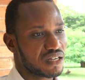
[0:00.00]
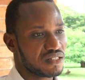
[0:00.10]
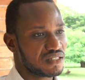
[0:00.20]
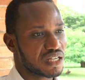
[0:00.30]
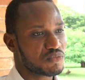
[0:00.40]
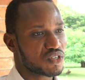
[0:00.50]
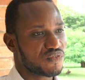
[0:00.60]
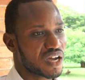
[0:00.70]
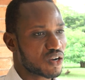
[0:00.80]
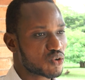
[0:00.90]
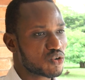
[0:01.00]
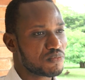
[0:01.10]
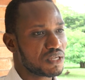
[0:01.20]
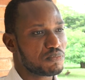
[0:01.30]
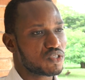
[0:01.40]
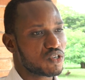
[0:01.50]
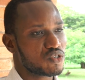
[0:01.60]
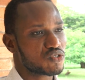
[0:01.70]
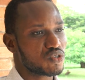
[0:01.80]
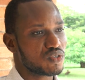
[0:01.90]
in terms of agronomy, but
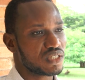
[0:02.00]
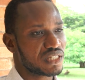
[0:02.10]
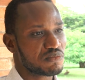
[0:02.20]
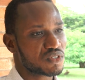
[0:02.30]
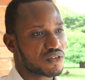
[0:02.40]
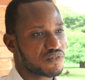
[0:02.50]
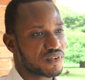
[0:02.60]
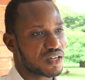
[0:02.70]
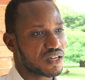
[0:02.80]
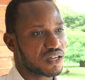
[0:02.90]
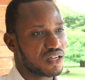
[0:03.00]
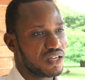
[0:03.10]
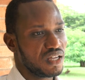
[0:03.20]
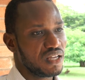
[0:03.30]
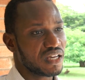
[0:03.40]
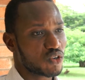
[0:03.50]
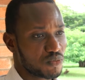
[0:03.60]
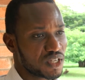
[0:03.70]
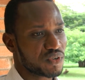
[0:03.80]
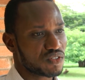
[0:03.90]
also in terms of uh,
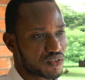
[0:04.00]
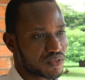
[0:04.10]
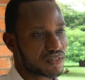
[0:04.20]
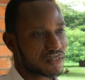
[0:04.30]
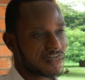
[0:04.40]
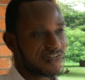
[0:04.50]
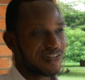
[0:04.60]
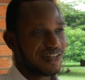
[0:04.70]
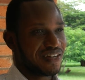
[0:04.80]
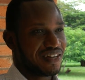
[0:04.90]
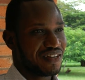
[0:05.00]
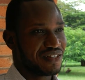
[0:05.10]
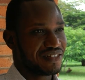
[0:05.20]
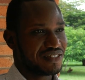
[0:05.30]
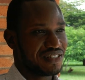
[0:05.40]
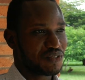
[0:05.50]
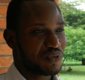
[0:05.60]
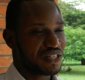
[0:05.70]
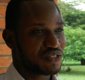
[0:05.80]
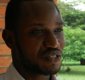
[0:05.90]
economic return. Uh, this
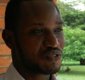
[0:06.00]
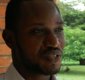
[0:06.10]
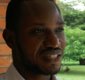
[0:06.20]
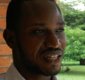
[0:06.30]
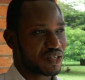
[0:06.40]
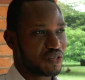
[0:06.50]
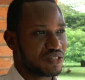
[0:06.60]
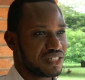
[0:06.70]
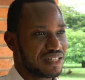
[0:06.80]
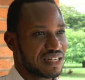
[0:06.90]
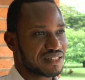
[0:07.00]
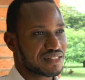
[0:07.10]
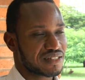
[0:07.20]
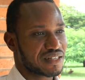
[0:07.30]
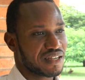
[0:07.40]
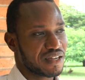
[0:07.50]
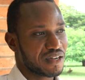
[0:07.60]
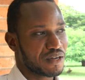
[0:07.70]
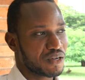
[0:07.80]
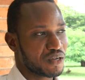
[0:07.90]
one is also a technology that
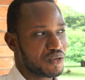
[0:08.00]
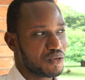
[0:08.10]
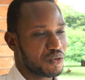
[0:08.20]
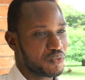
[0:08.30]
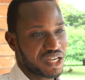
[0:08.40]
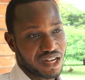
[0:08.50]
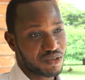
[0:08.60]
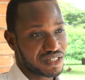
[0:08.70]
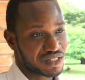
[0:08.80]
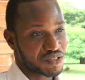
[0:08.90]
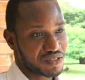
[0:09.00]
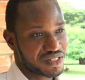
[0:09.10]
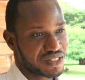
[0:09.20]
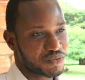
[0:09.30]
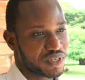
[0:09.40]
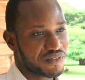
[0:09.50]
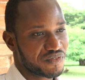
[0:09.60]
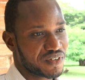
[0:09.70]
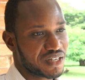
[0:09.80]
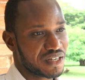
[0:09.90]
uh, we are now discussing
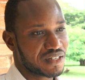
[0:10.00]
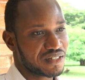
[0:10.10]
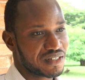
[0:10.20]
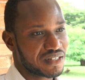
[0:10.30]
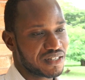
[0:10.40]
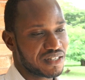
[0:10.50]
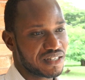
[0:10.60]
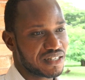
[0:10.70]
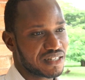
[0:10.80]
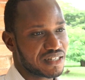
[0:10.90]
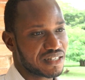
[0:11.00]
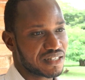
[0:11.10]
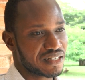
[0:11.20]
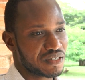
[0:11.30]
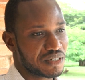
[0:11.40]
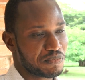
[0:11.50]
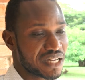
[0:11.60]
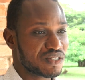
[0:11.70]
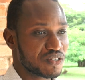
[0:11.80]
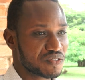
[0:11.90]
with uh, uh, the
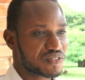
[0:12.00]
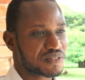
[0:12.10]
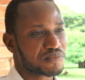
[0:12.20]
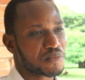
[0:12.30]
partners